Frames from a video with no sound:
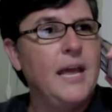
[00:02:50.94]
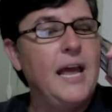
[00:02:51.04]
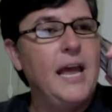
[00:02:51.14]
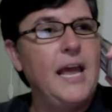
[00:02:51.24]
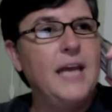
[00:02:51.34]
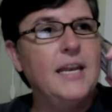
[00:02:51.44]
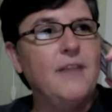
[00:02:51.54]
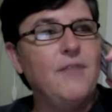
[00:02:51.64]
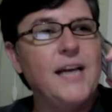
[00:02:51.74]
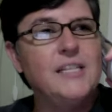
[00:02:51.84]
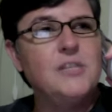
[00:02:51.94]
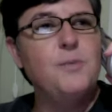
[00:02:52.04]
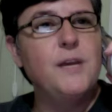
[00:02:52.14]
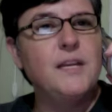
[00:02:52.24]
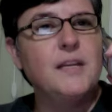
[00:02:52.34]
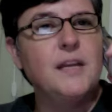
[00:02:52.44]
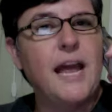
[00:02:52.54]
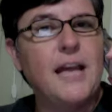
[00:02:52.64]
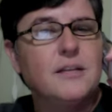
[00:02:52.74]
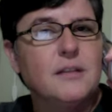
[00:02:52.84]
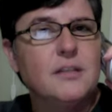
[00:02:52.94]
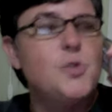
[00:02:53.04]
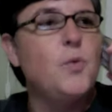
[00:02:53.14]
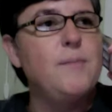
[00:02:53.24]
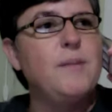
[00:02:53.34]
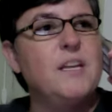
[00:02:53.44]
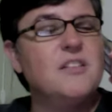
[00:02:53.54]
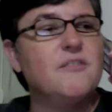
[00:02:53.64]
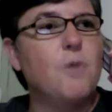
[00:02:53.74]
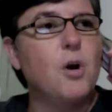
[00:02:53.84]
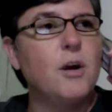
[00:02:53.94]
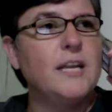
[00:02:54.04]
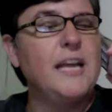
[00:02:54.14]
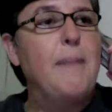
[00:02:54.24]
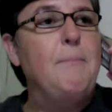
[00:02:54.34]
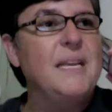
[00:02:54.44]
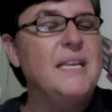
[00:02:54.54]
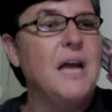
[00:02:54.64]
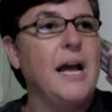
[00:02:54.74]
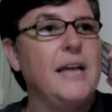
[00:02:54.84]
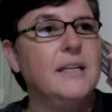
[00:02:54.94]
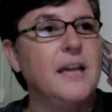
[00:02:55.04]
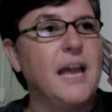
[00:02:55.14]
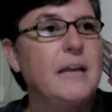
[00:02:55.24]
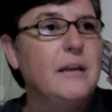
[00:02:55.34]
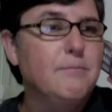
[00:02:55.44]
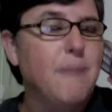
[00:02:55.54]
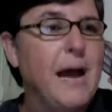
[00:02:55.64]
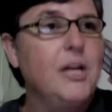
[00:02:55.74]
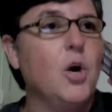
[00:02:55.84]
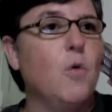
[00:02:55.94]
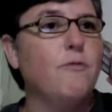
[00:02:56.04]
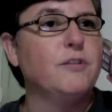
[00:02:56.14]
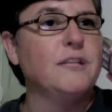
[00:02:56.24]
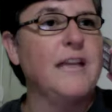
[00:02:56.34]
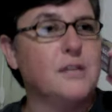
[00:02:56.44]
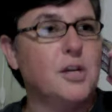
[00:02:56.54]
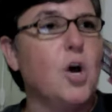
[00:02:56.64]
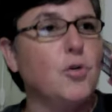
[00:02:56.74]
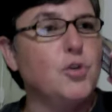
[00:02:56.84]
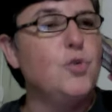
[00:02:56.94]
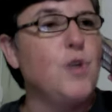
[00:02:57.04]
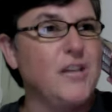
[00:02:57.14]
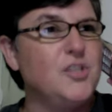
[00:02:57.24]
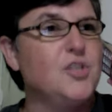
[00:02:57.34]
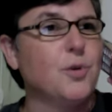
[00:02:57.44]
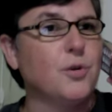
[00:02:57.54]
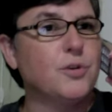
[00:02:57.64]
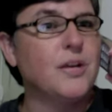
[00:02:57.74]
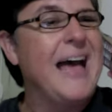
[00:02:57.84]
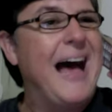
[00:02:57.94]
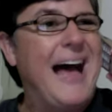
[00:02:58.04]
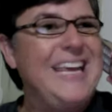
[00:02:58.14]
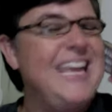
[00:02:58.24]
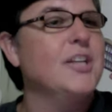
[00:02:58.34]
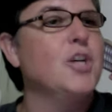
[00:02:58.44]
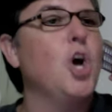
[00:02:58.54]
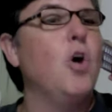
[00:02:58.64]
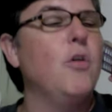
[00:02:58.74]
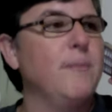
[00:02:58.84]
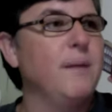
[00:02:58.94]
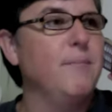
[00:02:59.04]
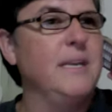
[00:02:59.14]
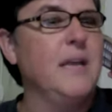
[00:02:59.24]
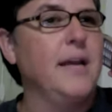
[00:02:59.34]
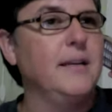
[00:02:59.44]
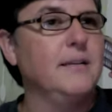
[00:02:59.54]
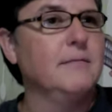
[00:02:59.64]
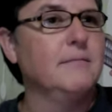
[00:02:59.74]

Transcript: And if I spend at this 20 minutes of marketing at midnight, and my goal for today is to call 2 customers, I can't call them at midnight.